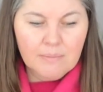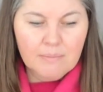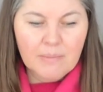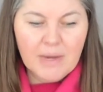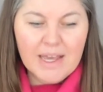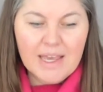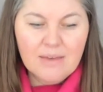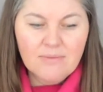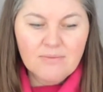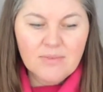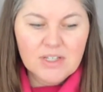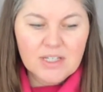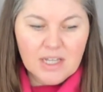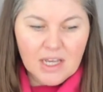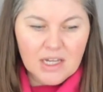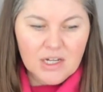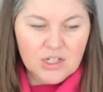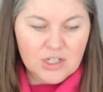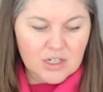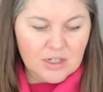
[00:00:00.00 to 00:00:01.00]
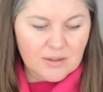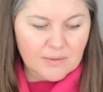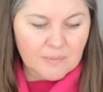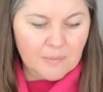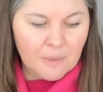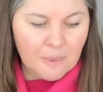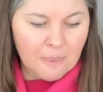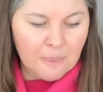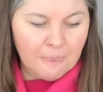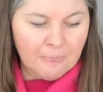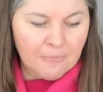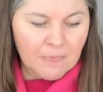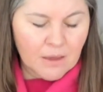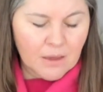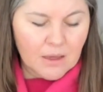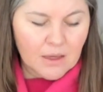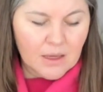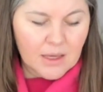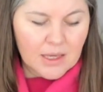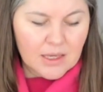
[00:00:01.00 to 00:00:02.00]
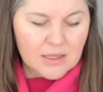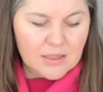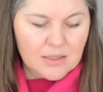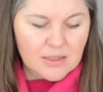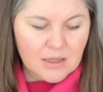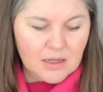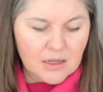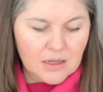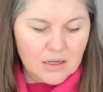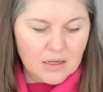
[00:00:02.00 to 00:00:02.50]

My invitation is